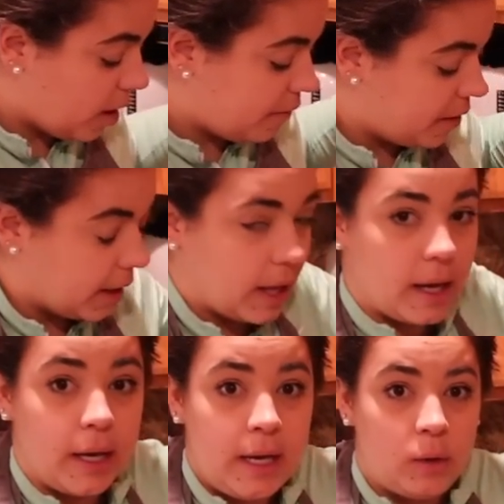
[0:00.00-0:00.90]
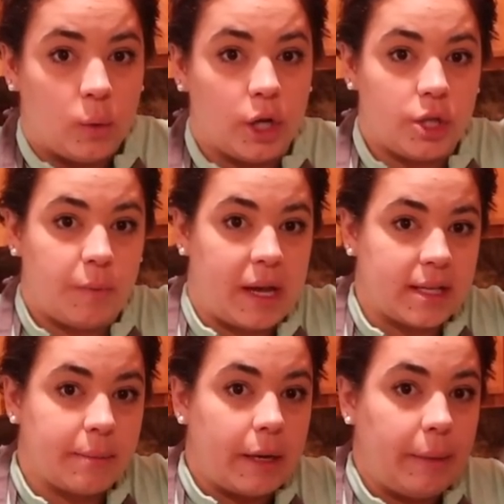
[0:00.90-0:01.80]
of vanilla, which because
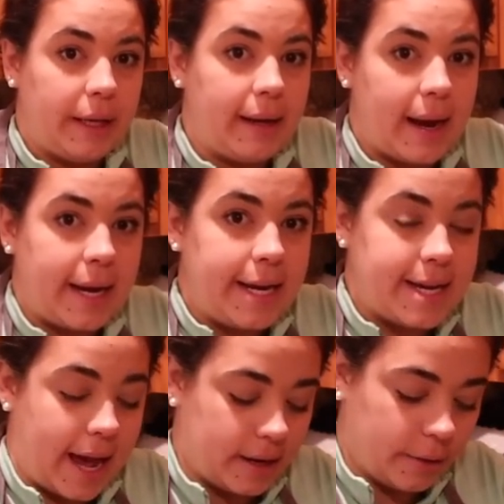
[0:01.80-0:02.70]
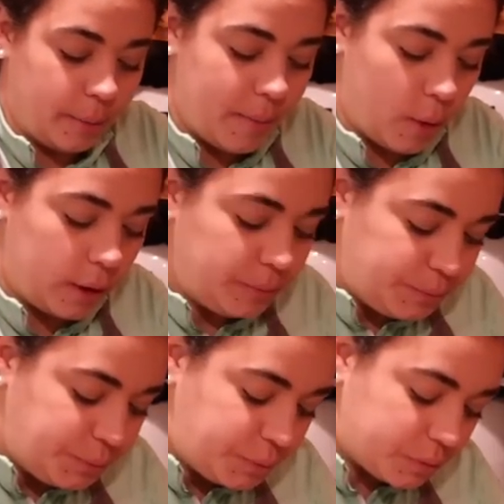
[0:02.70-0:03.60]
I'm doubling it, I need to add a little bit more,
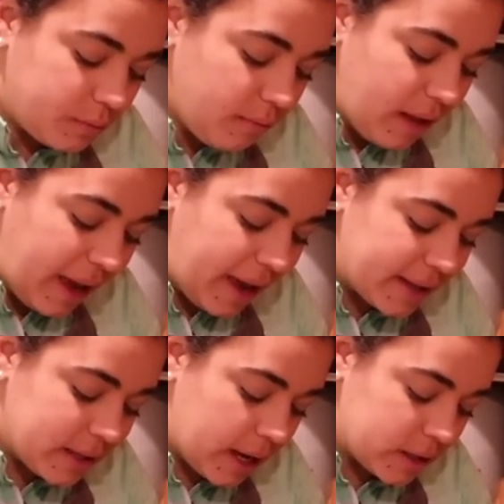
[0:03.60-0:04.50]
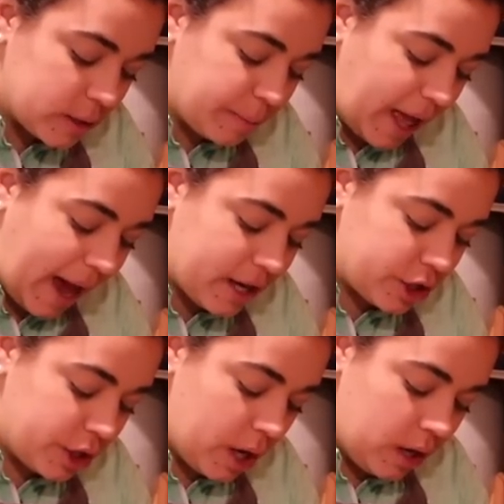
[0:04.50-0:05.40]
and a
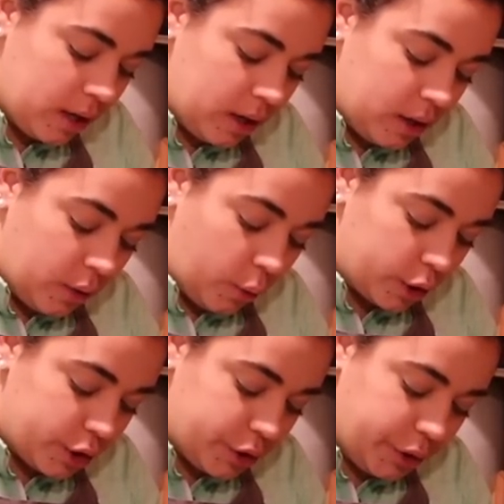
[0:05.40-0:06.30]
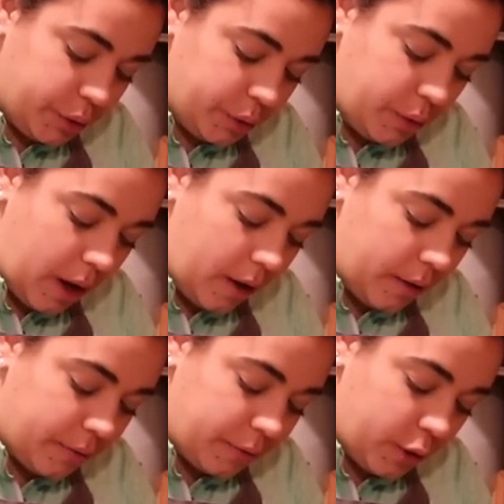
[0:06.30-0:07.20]
splash or two
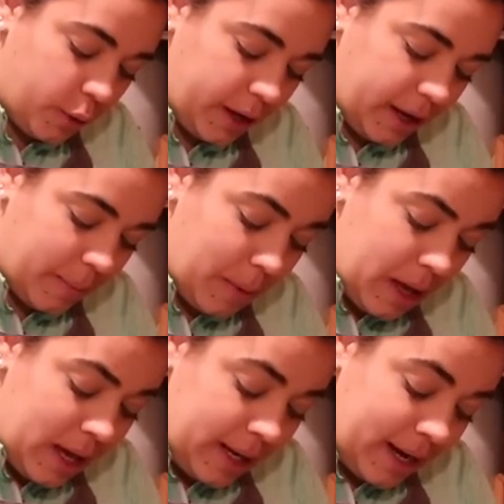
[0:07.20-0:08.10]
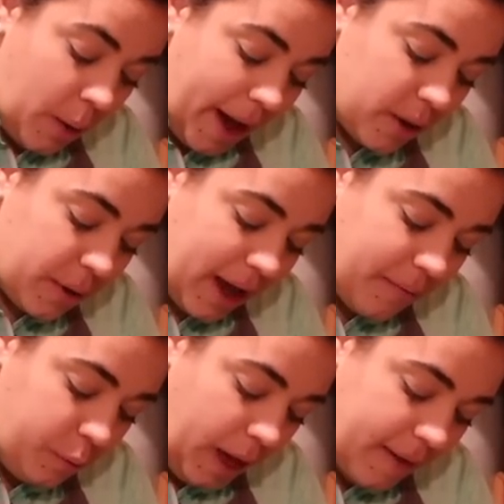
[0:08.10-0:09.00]
of cream. Now I don't
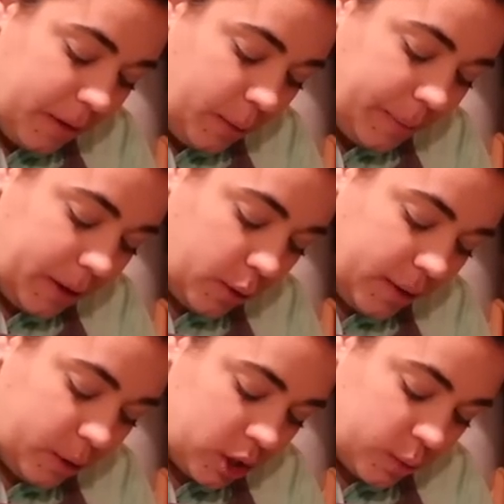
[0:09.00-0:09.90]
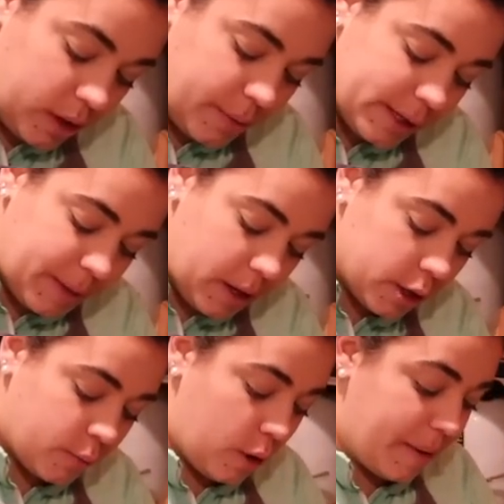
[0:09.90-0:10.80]
have heavy whipping cream, which is what the recipe
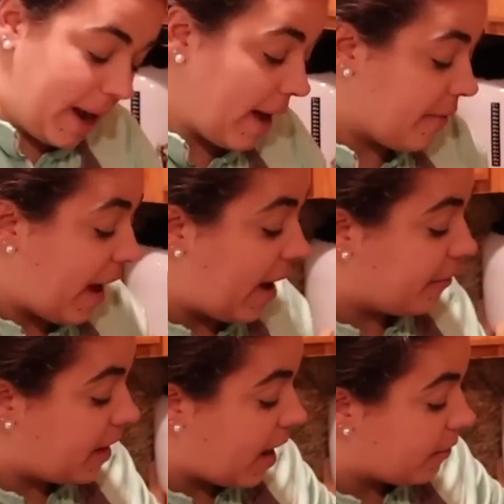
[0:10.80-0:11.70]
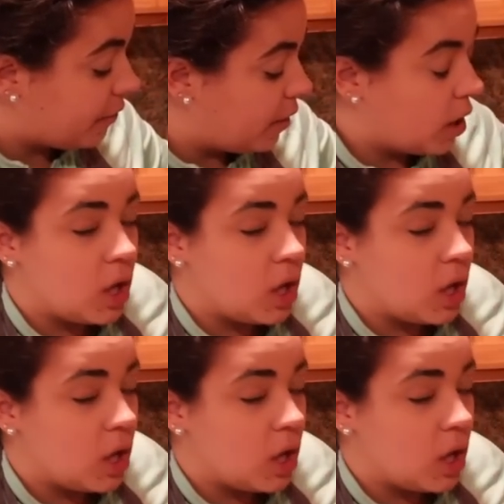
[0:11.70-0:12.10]
calls for, but I have half and half.